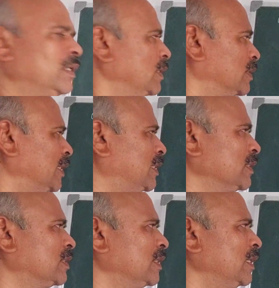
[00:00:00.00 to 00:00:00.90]
Such
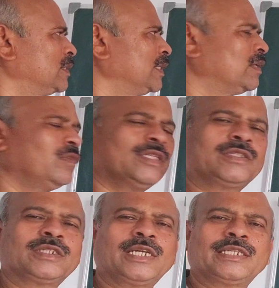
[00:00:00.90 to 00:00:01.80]

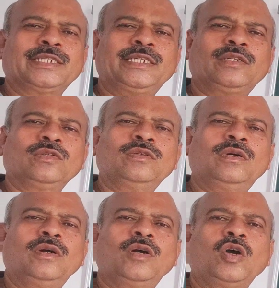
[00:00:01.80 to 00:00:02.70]
sequences are said
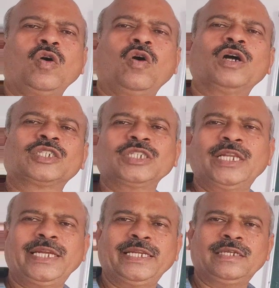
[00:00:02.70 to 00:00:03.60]
to
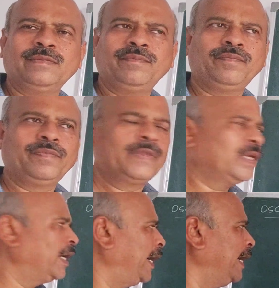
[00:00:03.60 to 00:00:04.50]
oscillate,
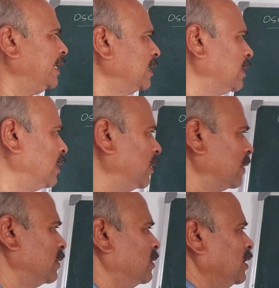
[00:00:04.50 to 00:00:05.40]
and
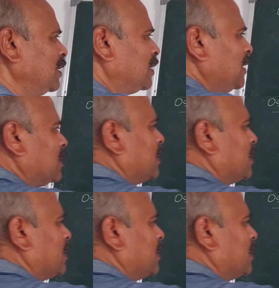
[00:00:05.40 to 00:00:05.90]
this is